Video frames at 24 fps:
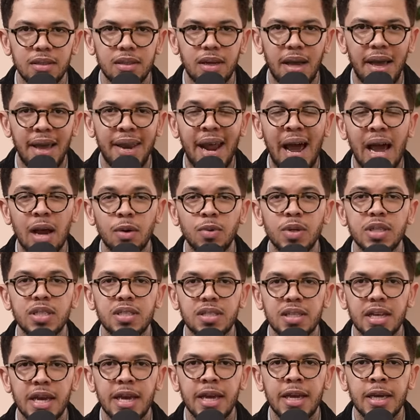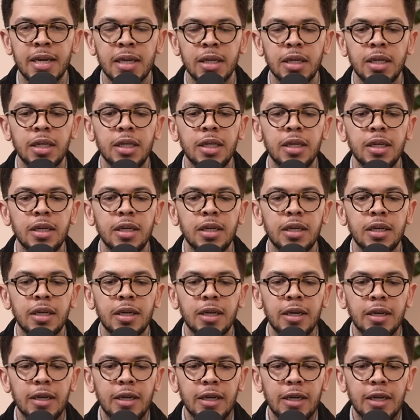And I would say
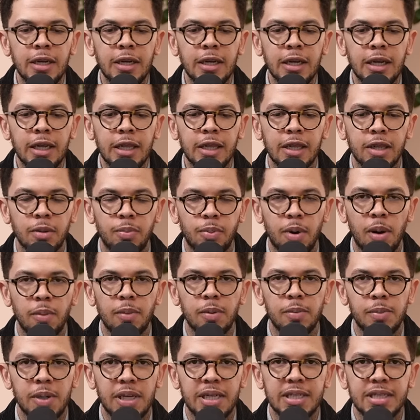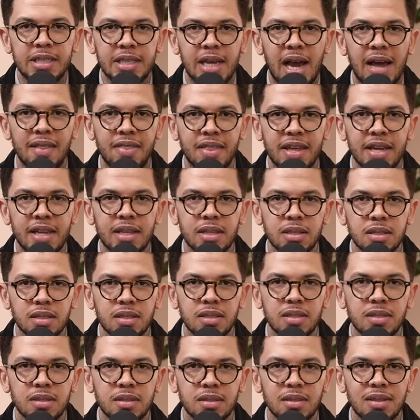the probability, I think
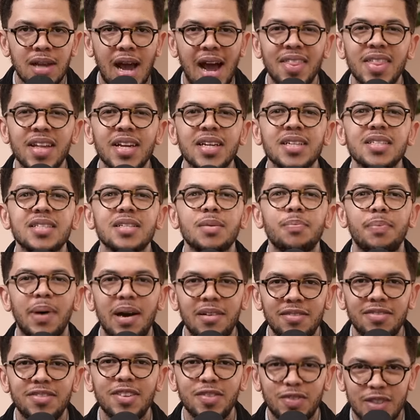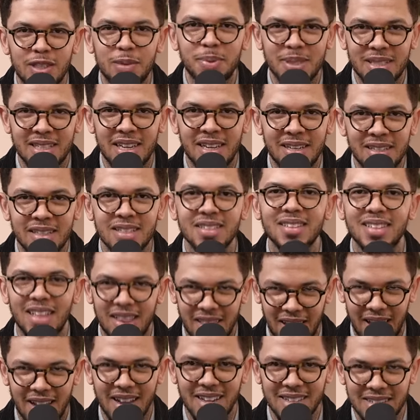it's above 50% that the
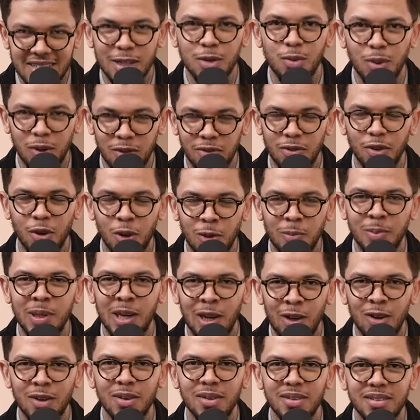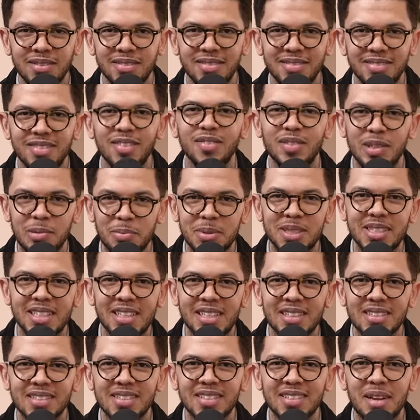ANC will fall below 50%.
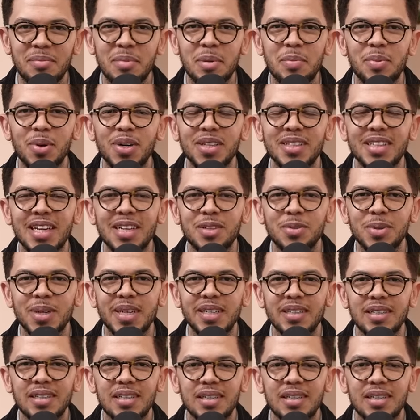Let me put it that way.